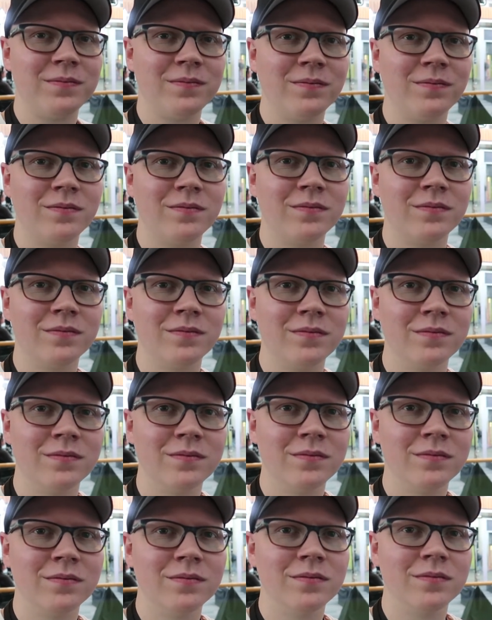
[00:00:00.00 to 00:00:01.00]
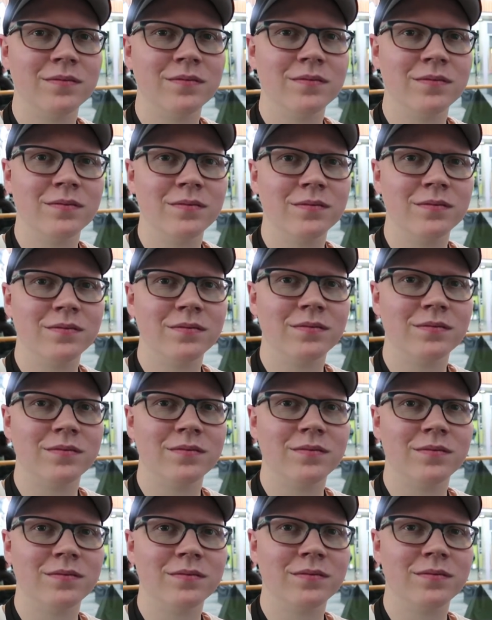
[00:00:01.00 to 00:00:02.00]

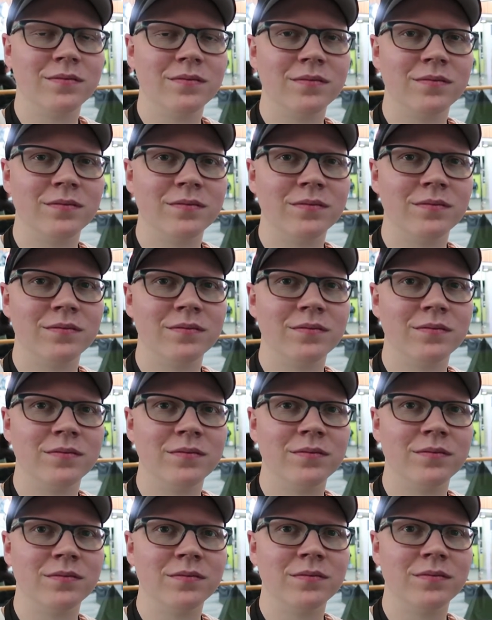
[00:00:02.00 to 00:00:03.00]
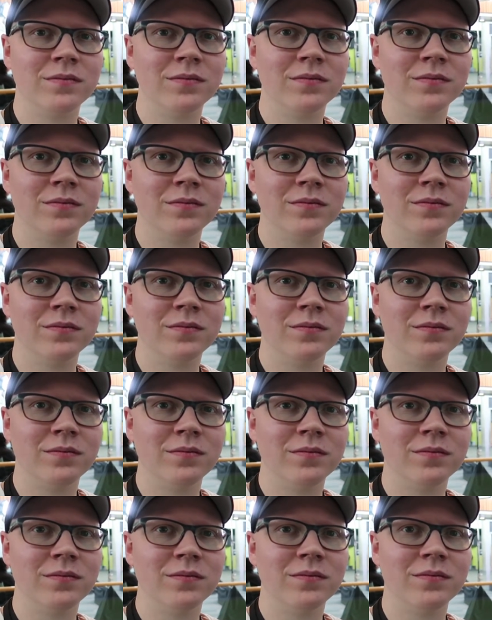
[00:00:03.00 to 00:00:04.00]

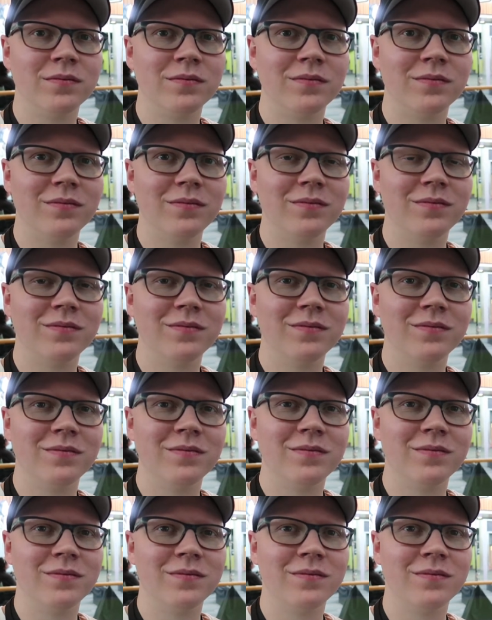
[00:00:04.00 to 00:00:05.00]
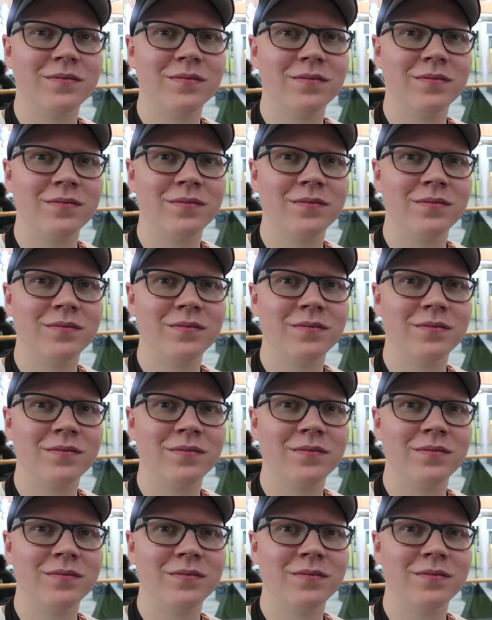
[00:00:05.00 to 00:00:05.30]
No words are spoken by the person on screen.